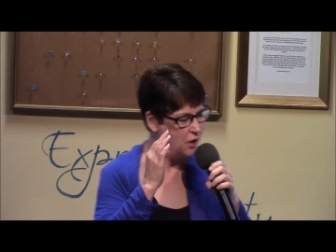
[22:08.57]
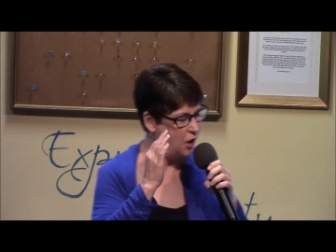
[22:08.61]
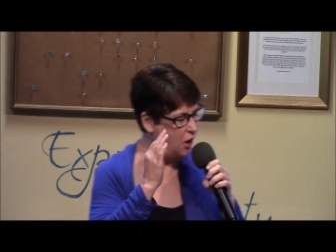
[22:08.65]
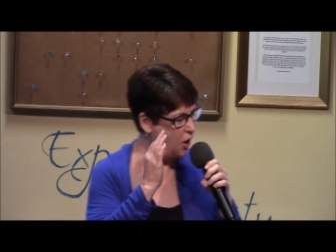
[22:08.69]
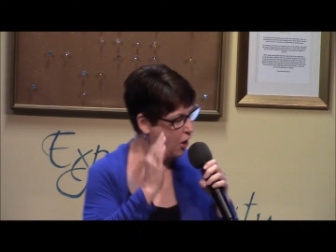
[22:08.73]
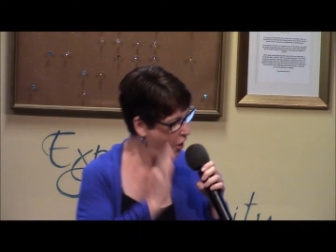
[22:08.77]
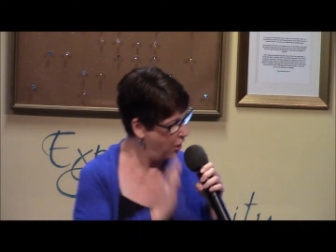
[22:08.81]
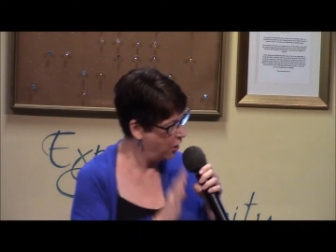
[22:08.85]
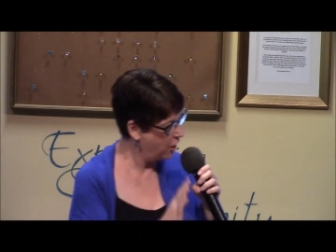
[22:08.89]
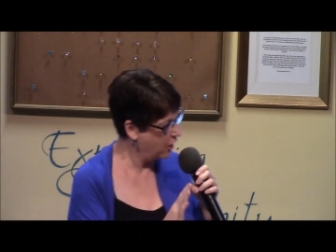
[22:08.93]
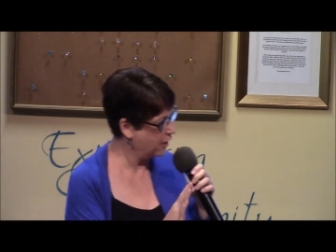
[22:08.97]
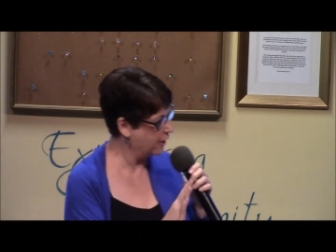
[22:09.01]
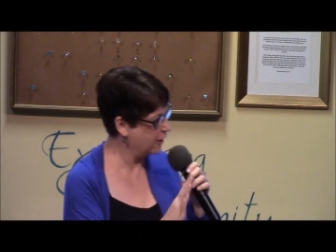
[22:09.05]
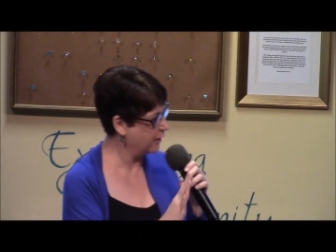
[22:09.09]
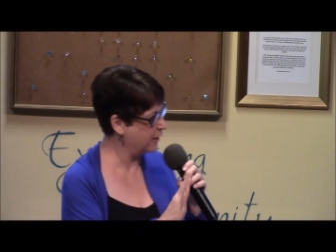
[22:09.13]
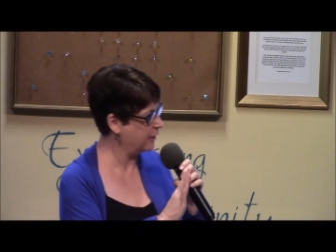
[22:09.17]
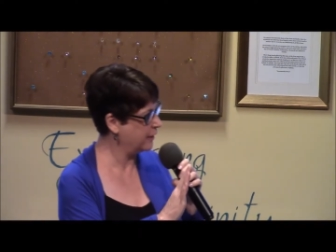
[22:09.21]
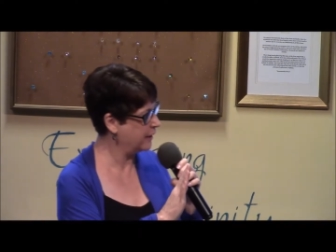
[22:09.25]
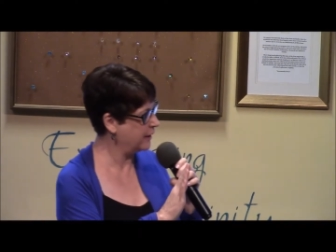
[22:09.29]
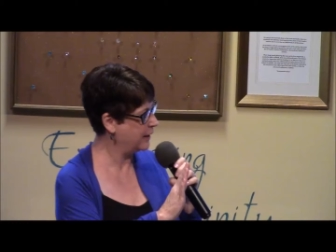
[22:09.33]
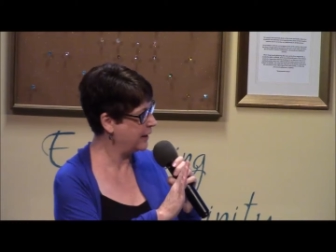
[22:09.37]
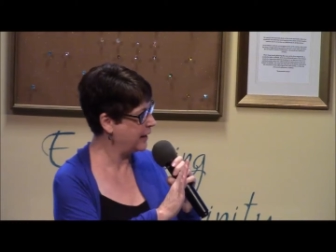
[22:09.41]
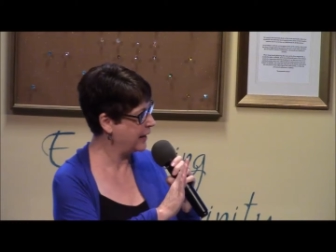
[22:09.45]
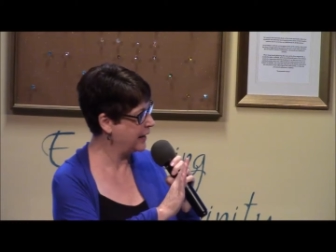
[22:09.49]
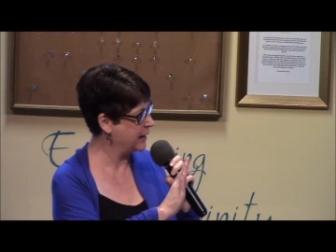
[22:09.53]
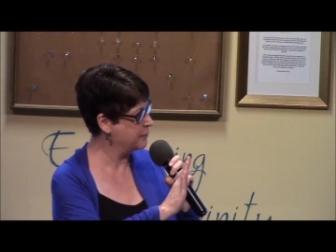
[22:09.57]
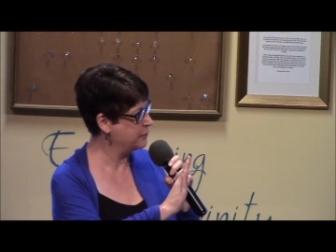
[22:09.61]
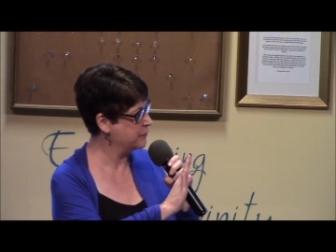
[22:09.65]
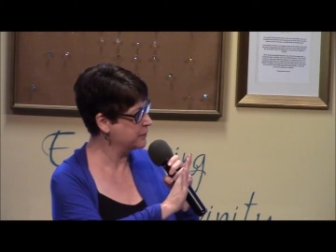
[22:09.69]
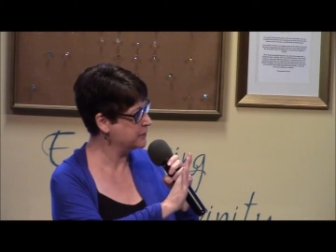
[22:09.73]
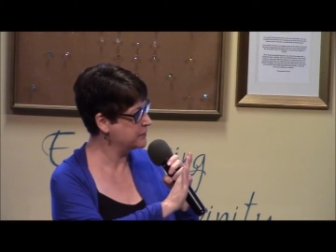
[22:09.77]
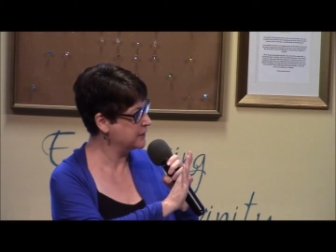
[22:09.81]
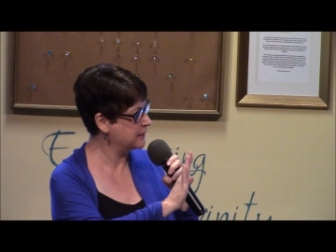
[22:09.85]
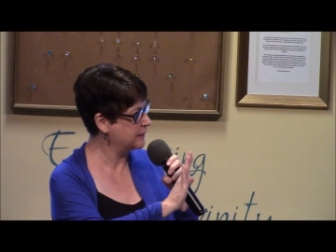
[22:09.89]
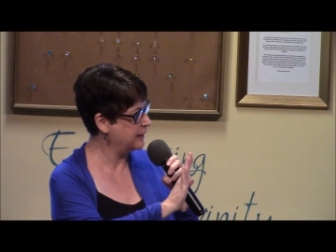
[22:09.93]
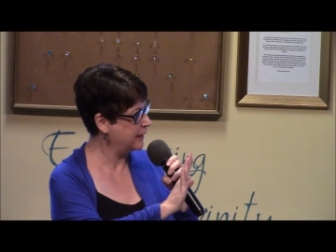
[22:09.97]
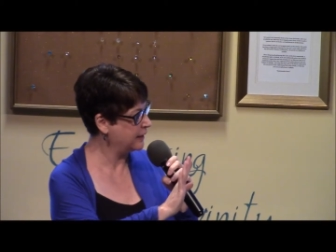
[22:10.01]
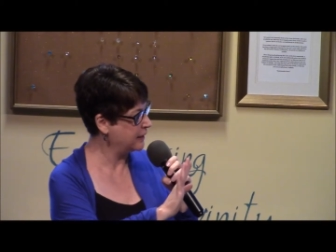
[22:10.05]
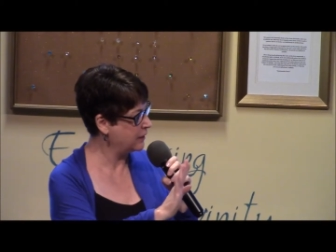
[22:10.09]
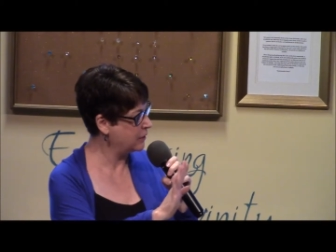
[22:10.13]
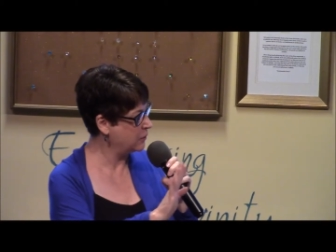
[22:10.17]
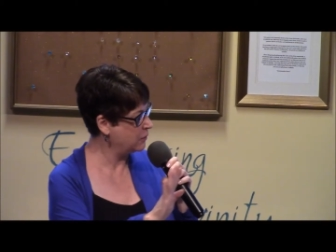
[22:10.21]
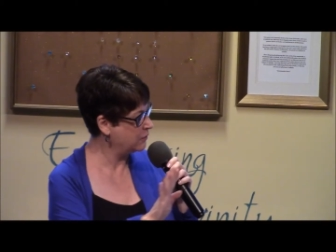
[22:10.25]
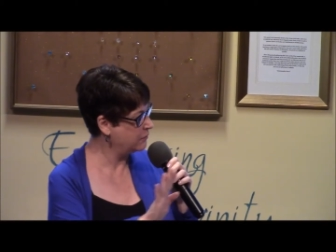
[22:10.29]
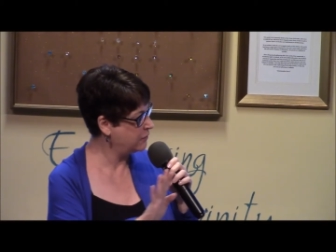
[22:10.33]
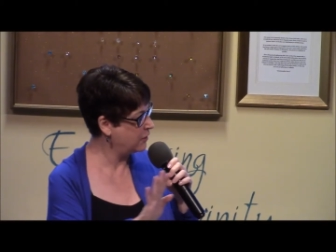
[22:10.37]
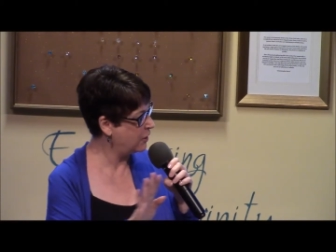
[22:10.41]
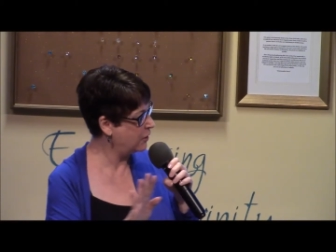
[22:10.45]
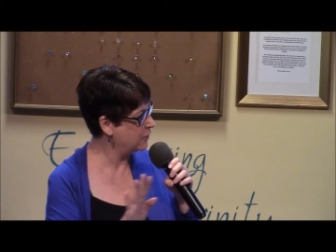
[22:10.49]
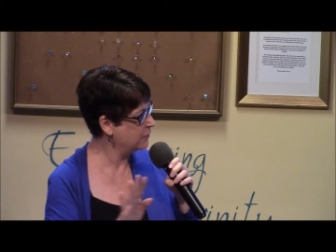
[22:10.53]
are able to let go
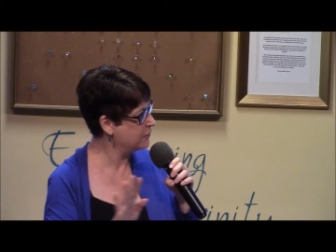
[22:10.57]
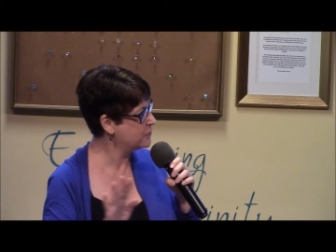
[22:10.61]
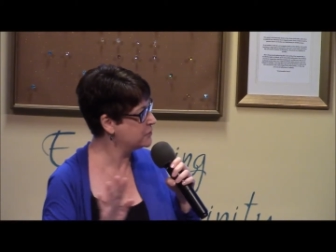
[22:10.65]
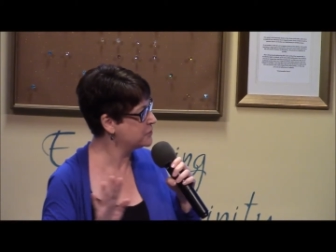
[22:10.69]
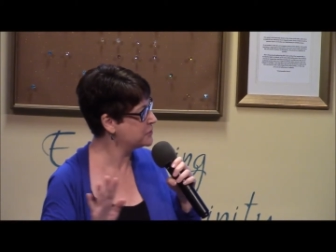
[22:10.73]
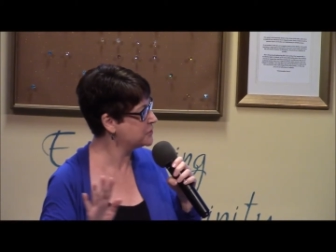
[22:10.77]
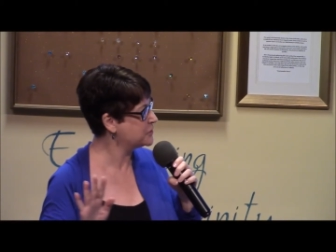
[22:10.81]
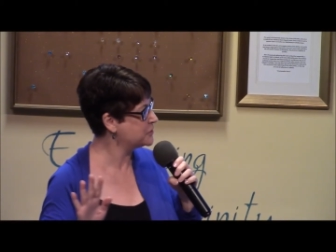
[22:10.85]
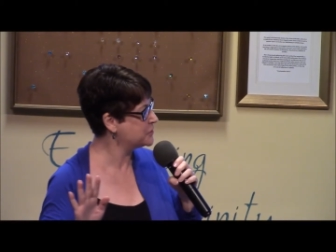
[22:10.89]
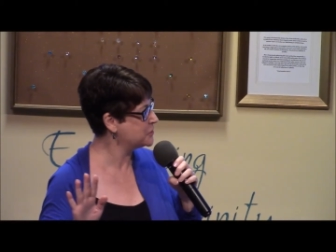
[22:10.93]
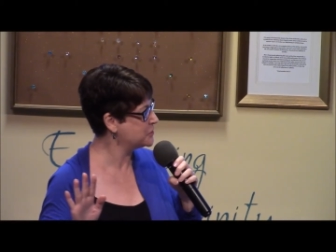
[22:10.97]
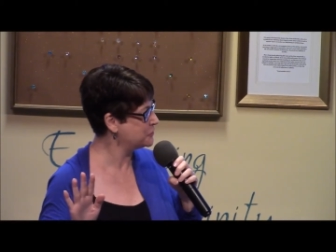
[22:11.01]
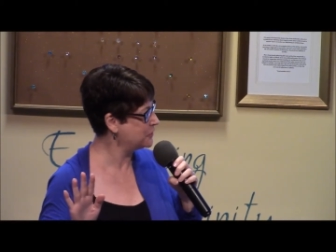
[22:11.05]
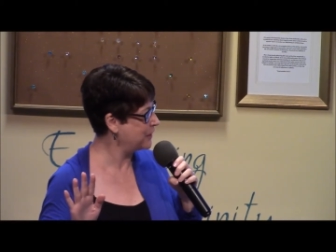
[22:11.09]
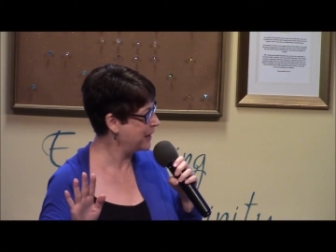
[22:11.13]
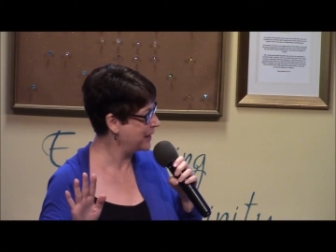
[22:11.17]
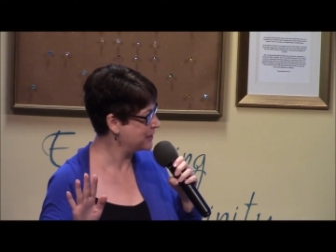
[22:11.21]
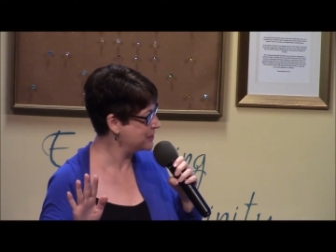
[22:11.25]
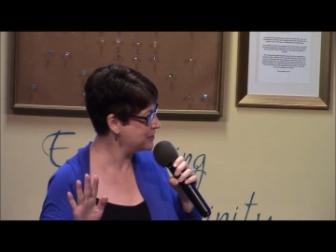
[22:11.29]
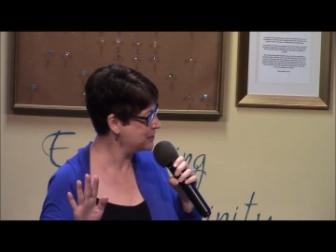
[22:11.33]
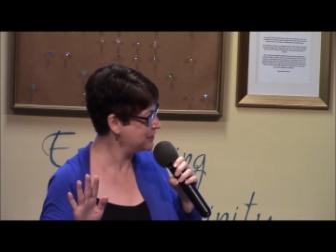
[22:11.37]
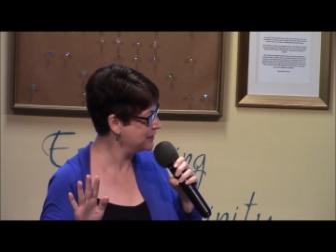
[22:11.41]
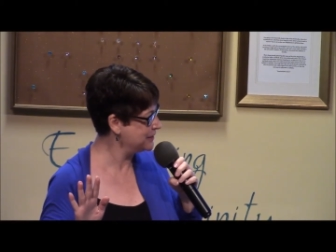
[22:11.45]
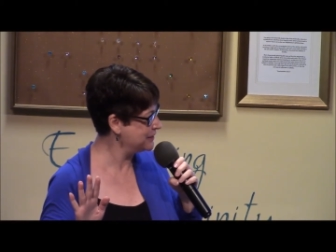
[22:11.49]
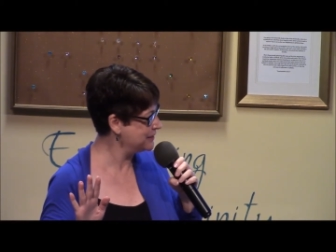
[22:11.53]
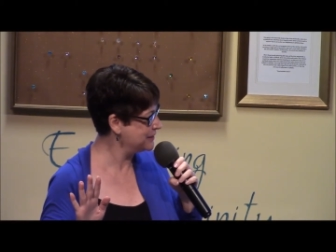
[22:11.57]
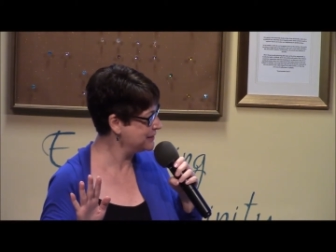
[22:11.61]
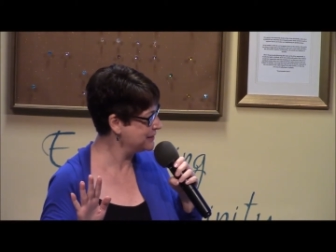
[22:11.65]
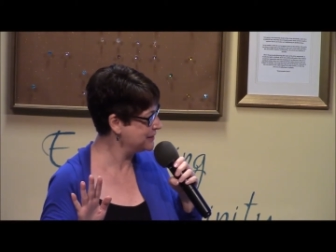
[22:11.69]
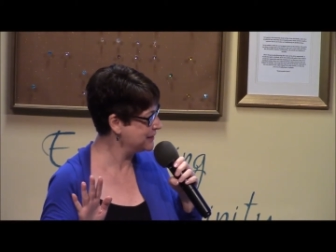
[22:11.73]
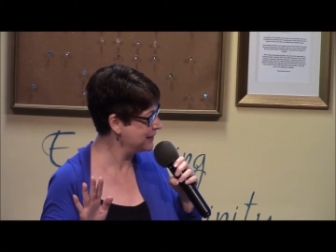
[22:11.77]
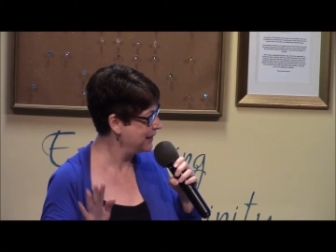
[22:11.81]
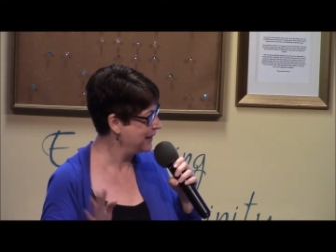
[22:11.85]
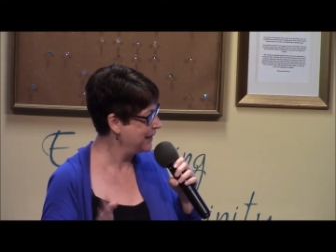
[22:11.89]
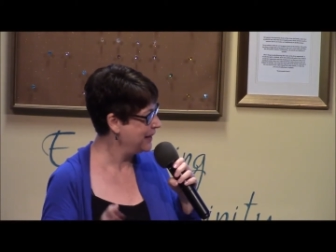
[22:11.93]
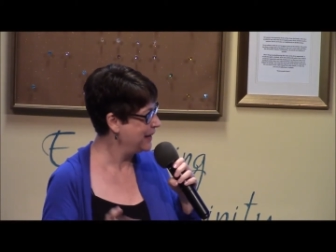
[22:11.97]
of all those distractions